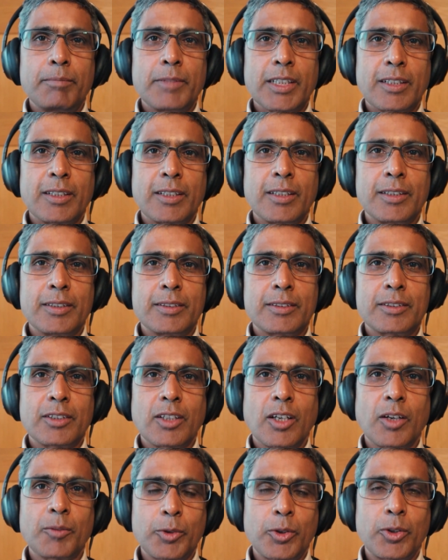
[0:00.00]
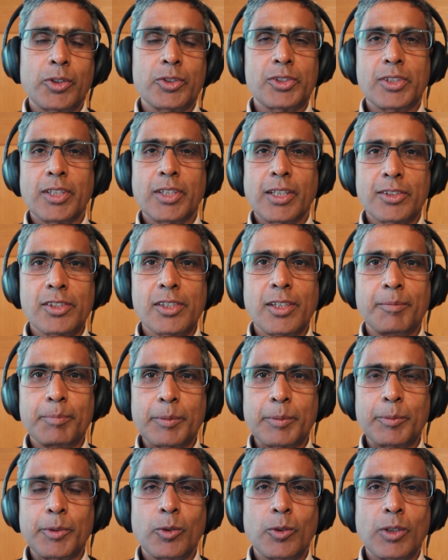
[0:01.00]
because of course there are some
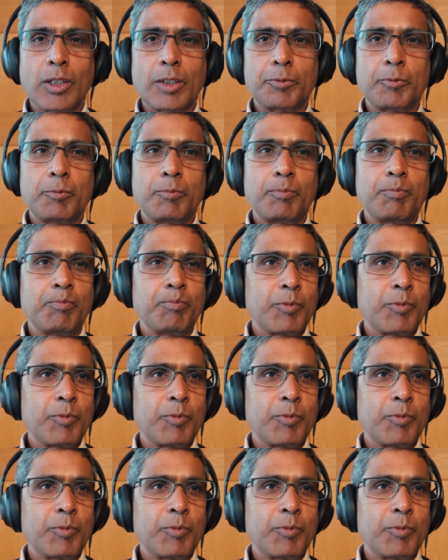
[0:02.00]
people who are